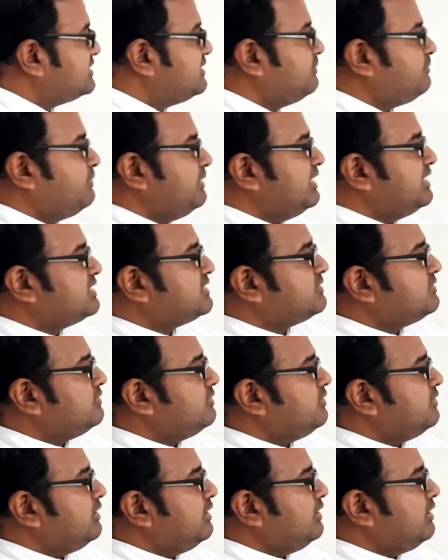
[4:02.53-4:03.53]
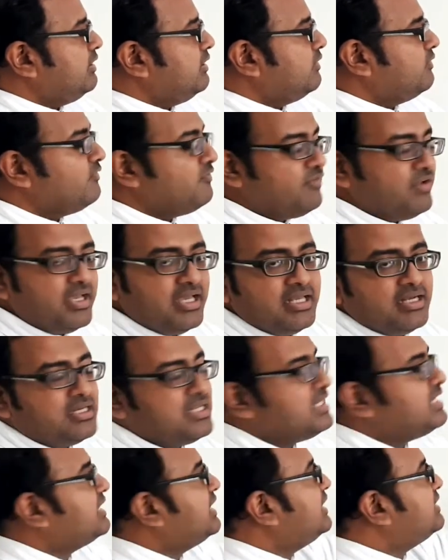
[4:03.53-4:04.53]
the place where
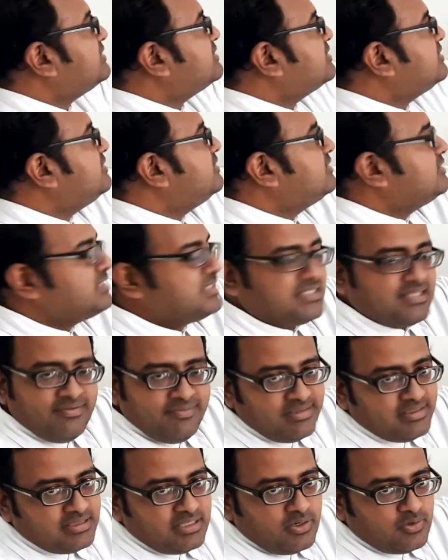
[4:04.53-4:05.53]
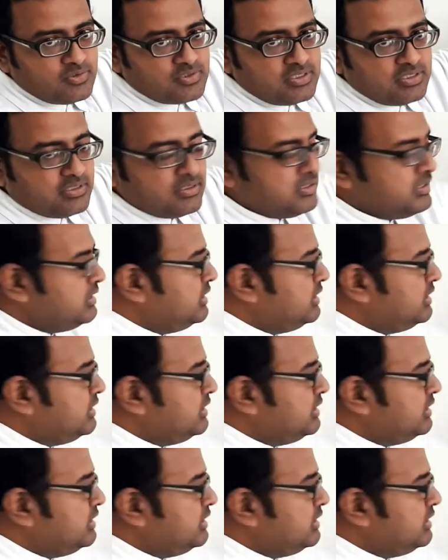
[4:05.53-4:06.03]
he gets 7,000.